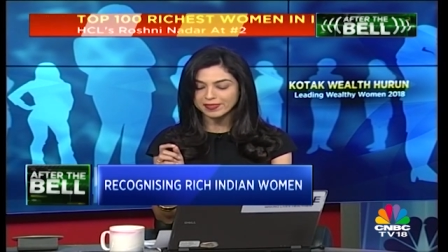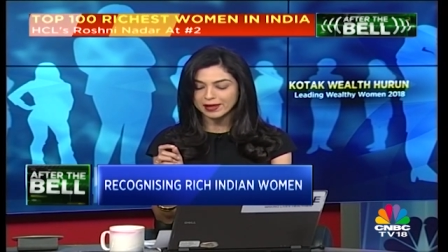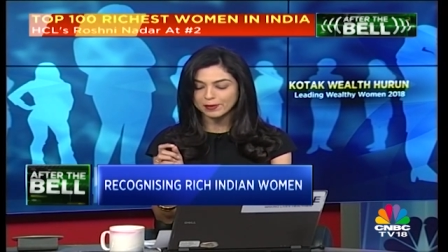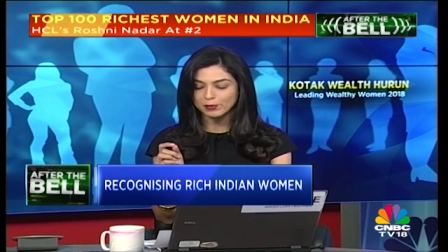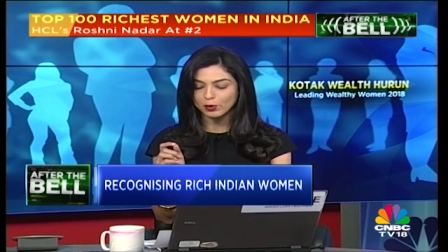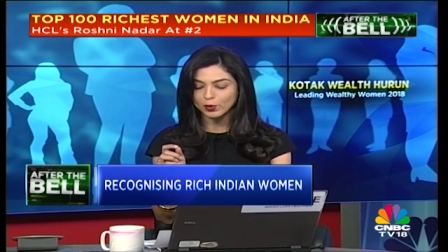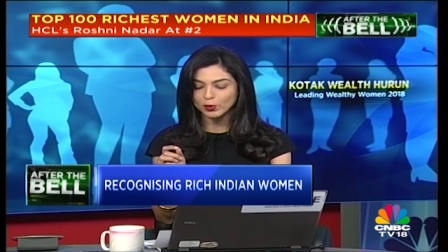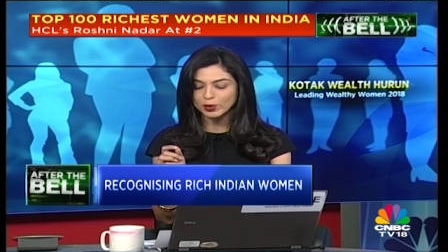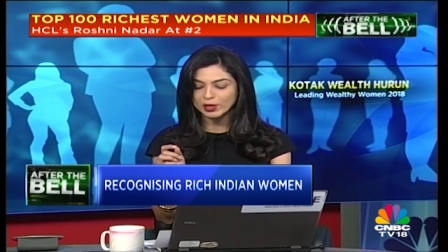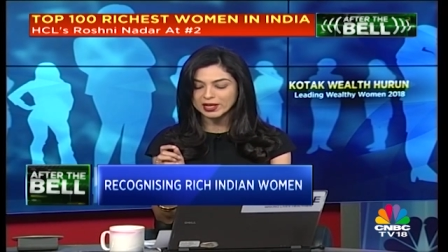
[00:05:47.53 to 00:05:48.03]

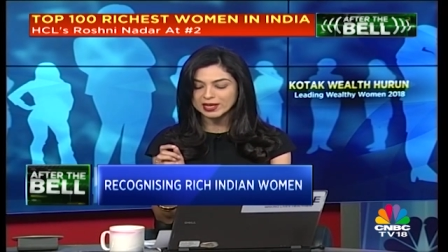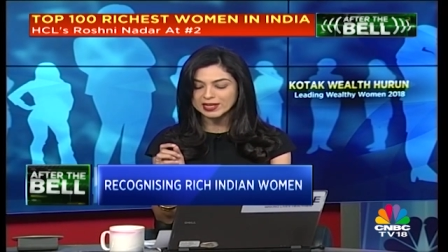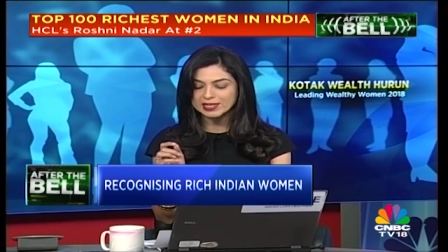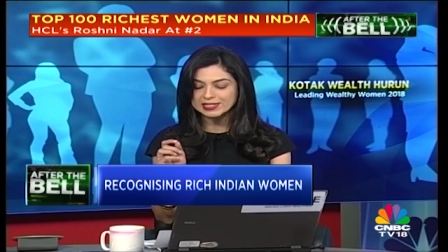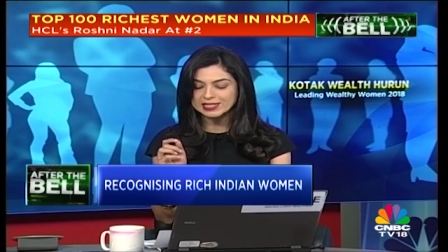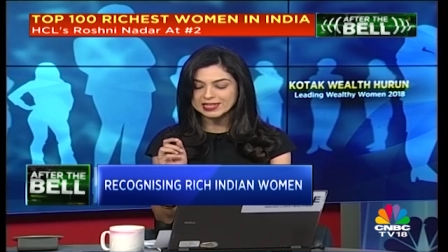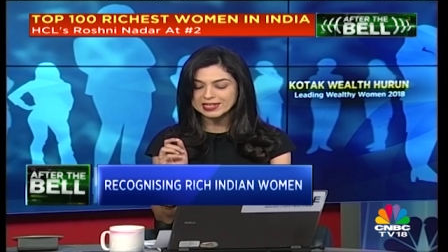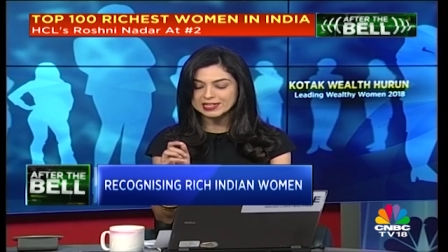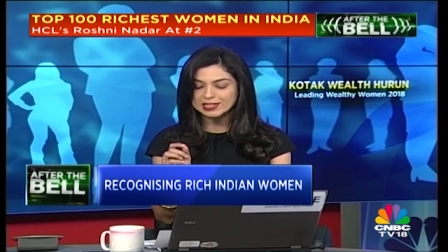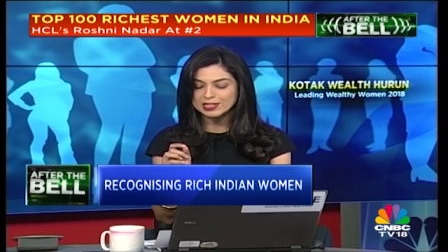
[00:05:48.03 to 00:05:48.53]
them only
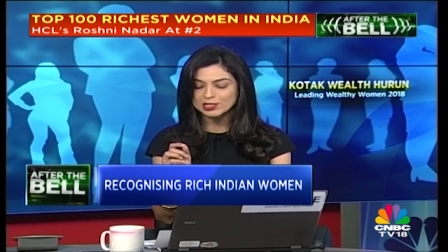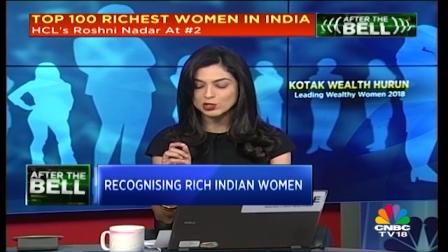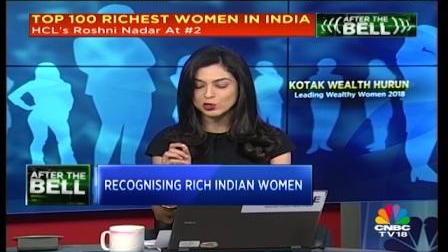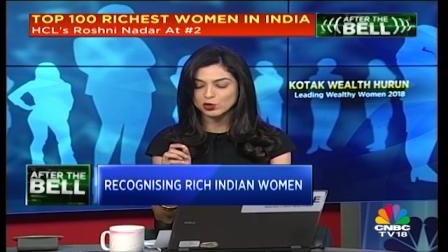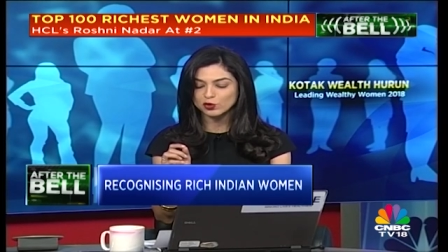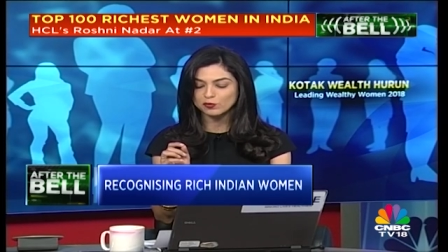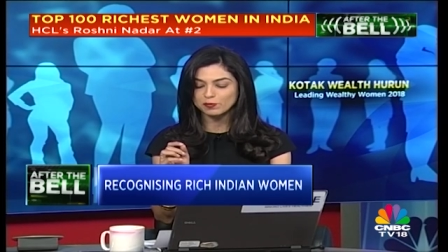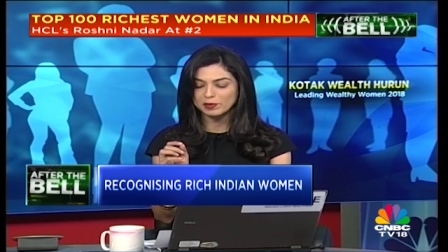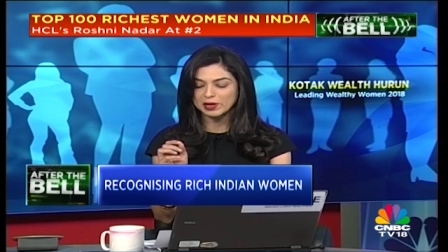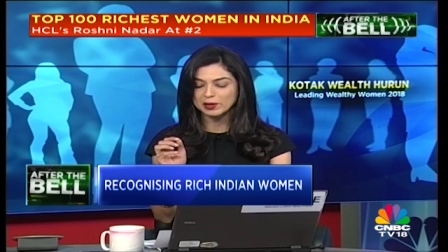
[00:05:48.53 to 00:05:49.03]
as Indians
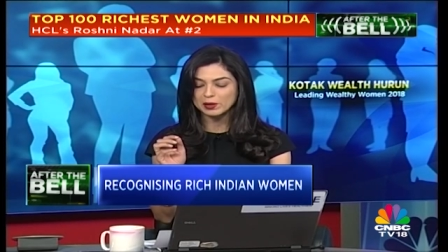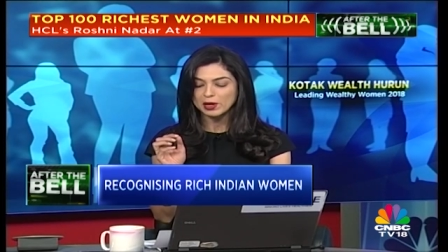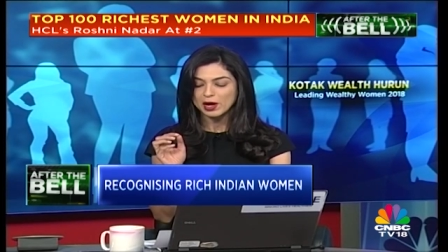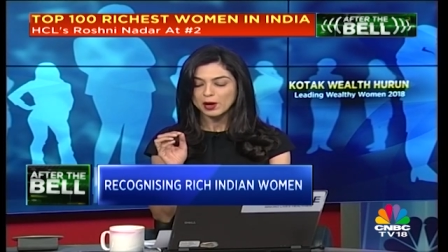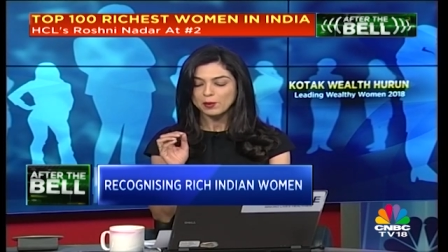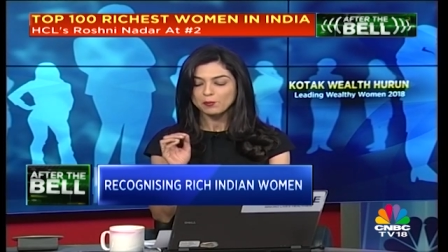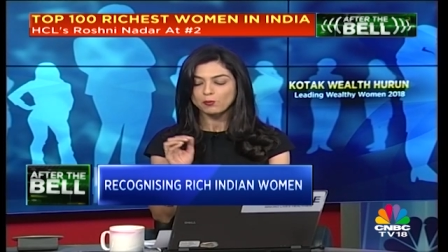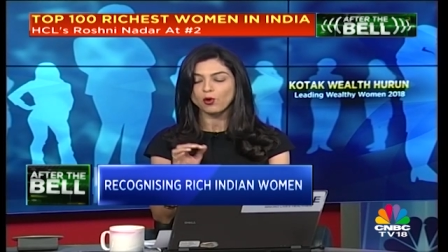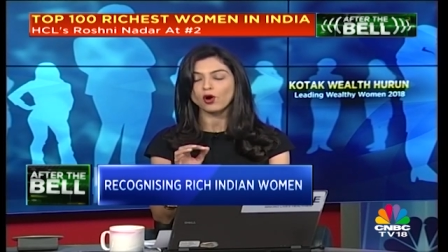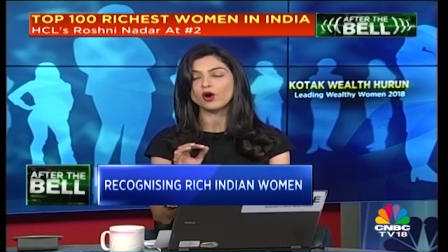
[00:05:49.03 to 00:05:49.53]
who've been
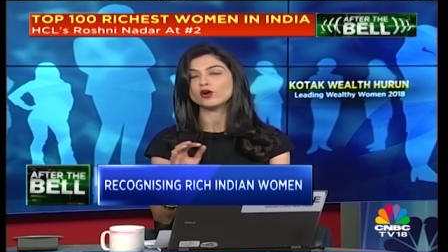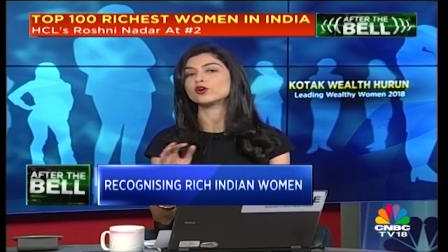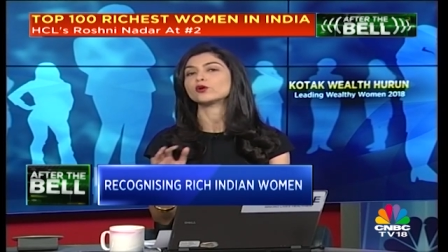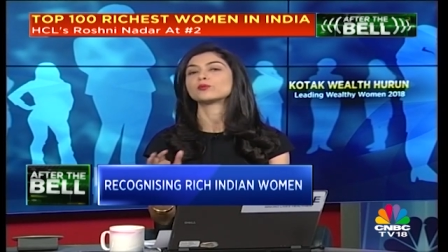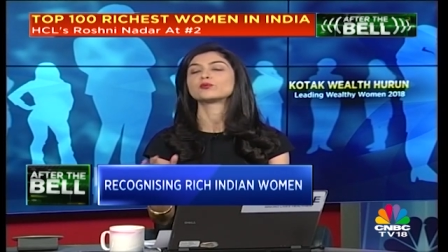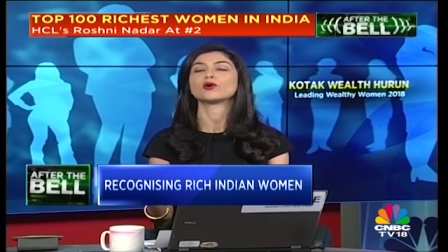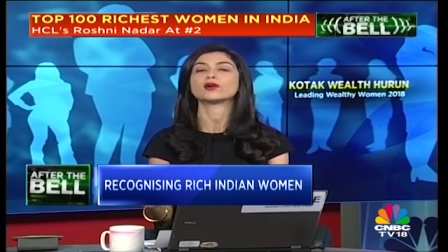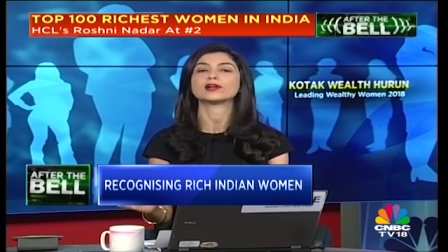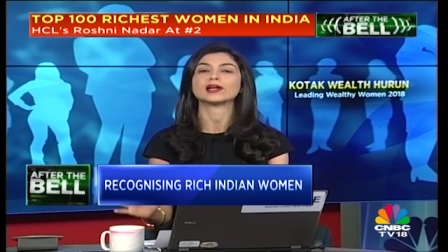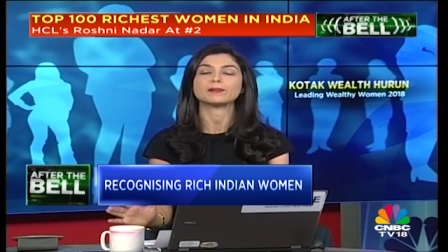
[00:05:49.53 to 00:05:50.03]
born or
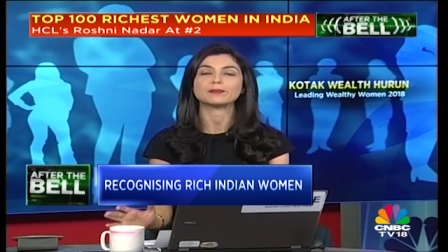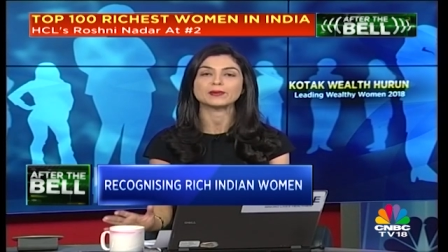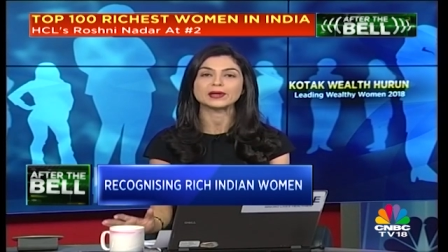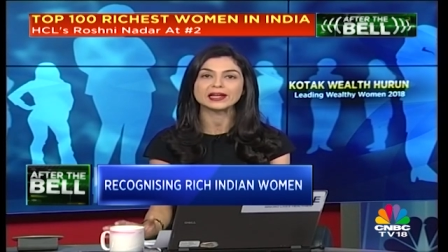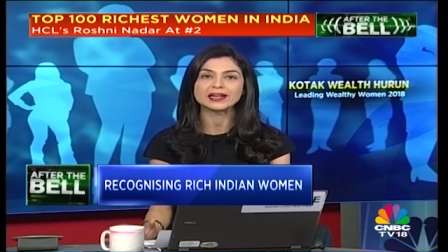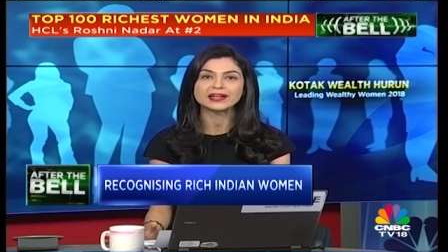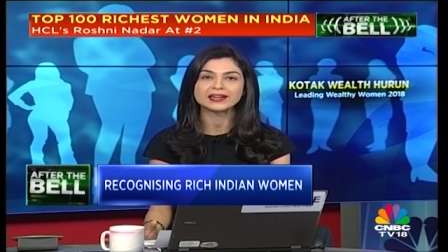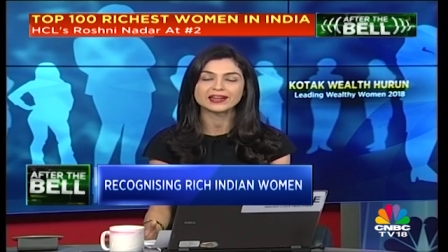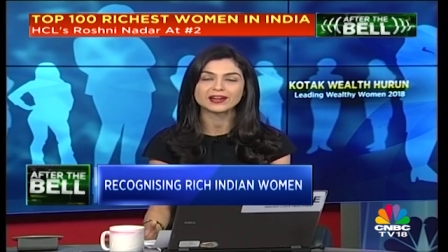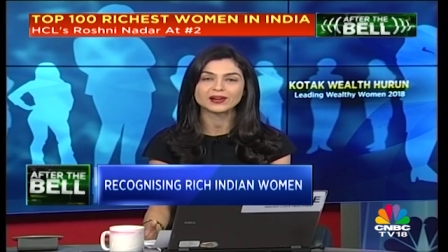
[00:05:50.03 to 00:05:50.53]
brought up in
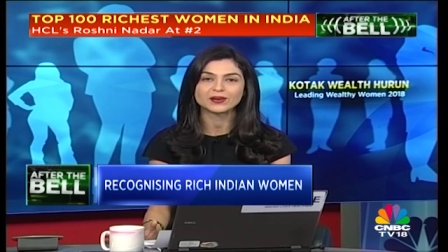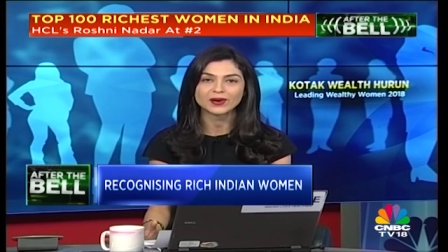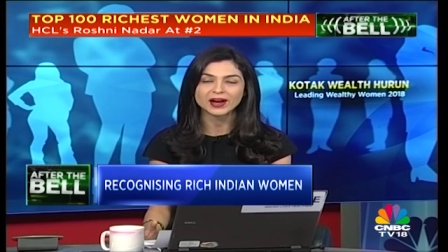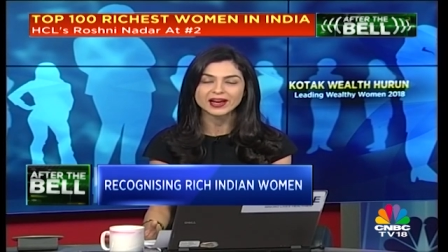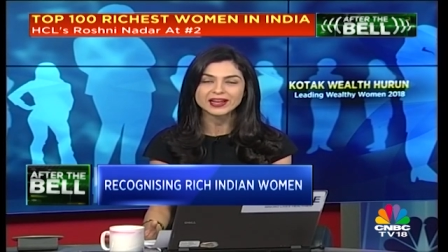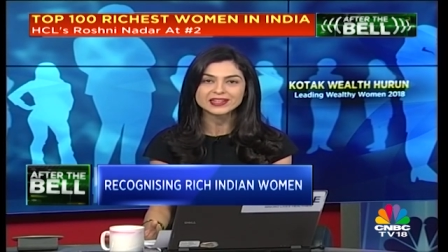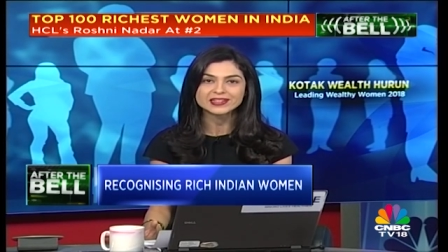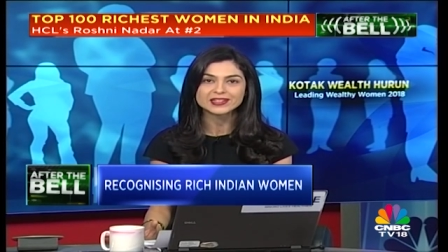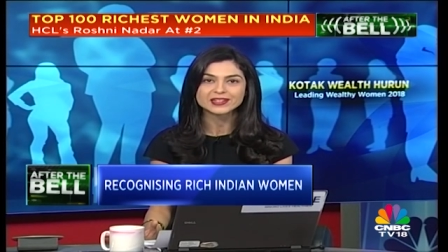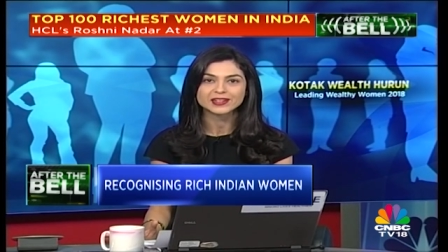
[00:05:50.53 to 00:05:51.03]
India,
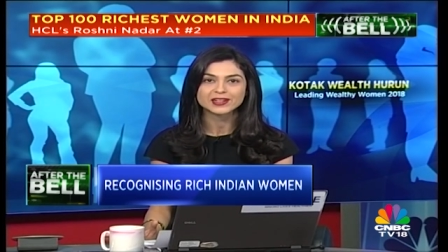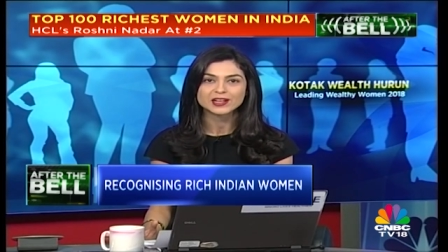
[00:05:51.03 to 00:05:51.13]
right?